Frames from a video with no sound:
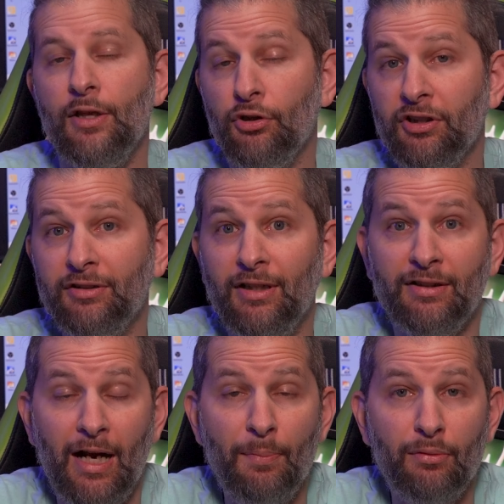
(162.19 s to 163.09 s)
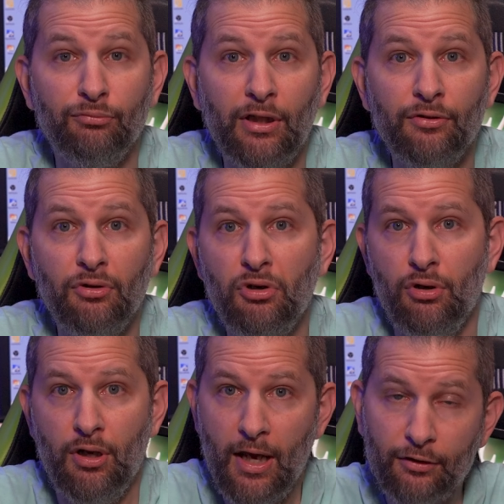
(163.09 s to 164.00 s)
So you might be wondering,
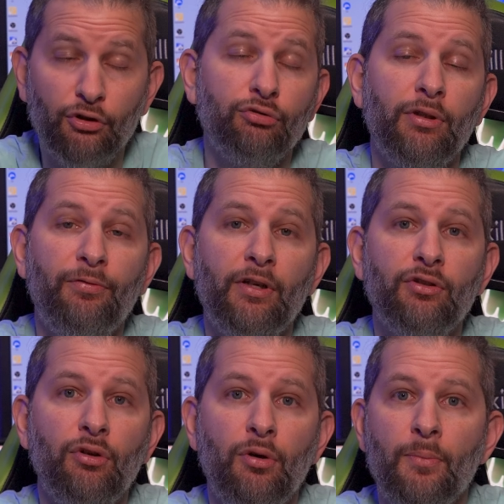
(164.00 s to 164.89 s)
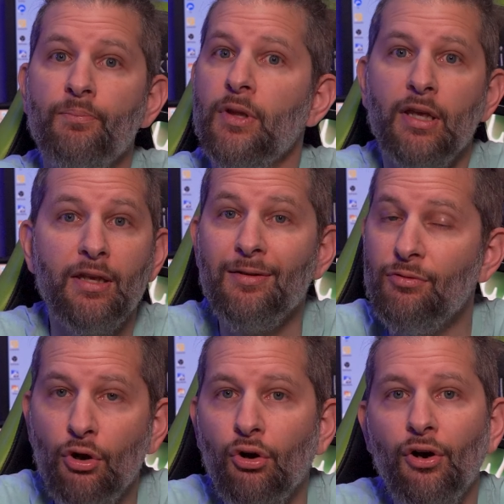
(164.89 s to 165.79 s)
is this a flaw?
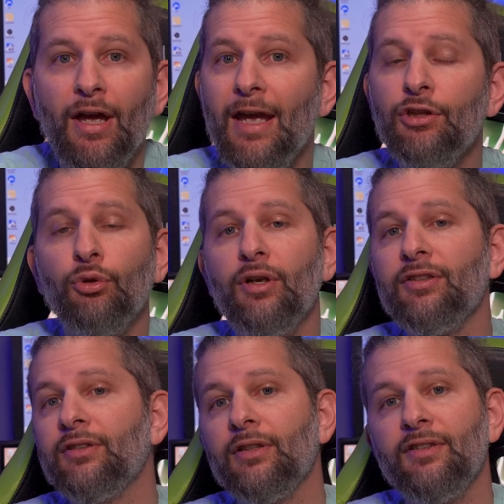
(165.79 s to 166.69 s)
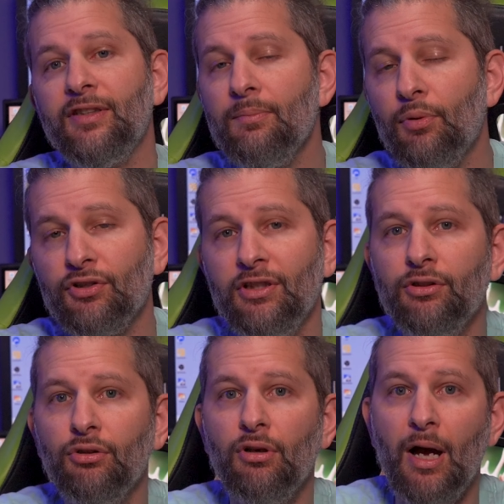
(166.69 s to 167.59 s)
Now, this is
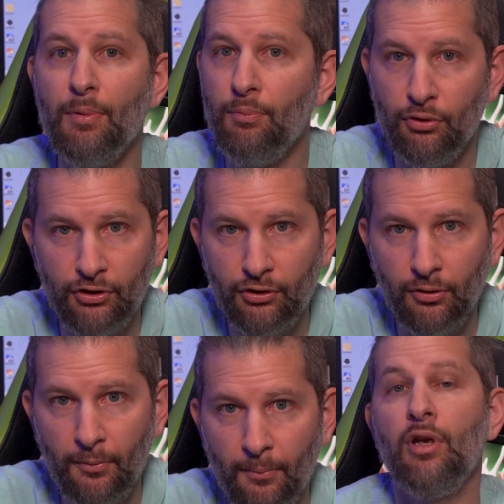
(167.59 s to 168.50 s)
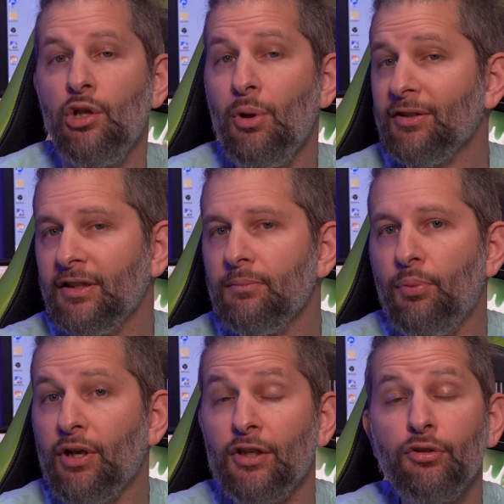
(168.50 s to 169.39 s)
100% intentional. They do
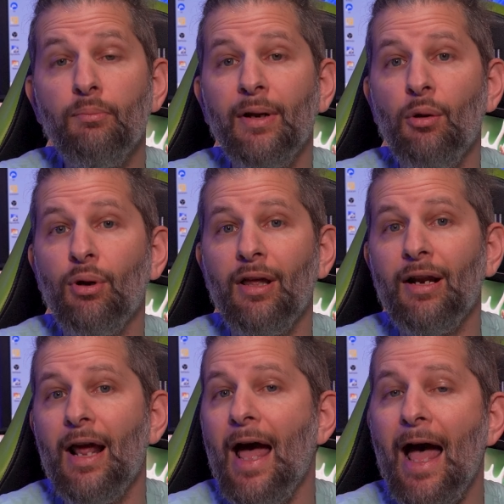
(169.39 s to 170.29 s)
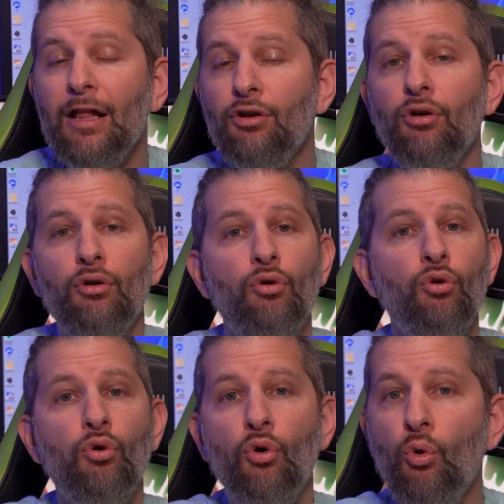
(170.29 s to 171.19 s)
this because they're designed to
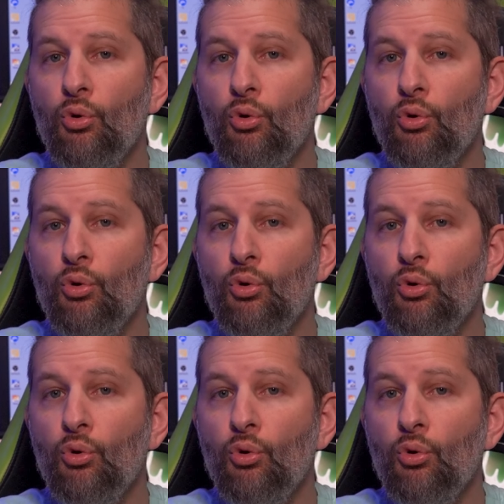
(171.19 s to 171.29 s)
store